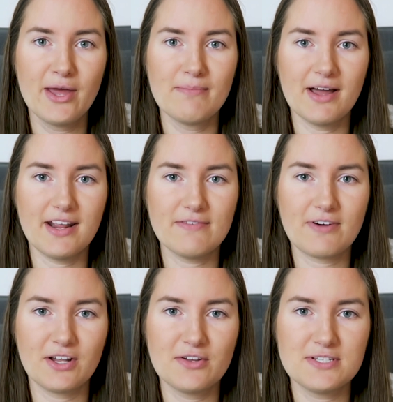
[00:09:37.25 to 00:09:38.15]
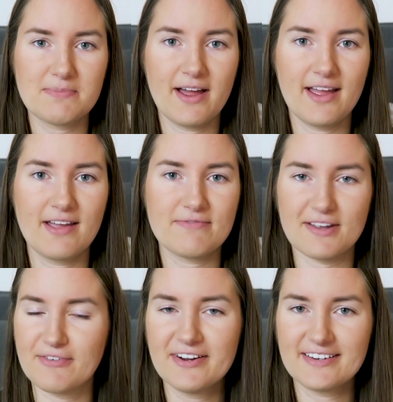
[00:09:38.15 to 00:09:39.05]
But it follows my
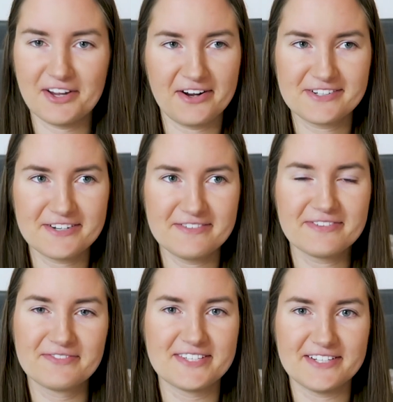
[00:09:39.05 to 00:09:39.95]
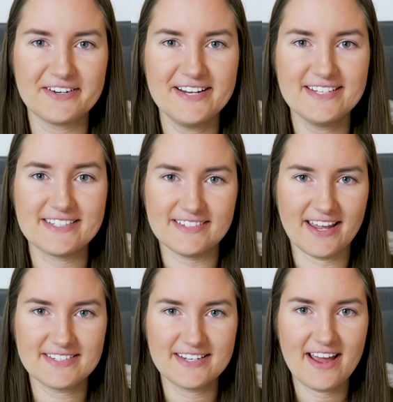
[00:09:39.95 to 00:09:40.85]
favorite character from the series,
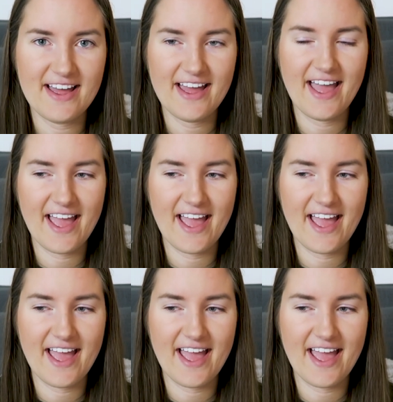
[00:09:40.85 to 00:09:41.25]
Nesta,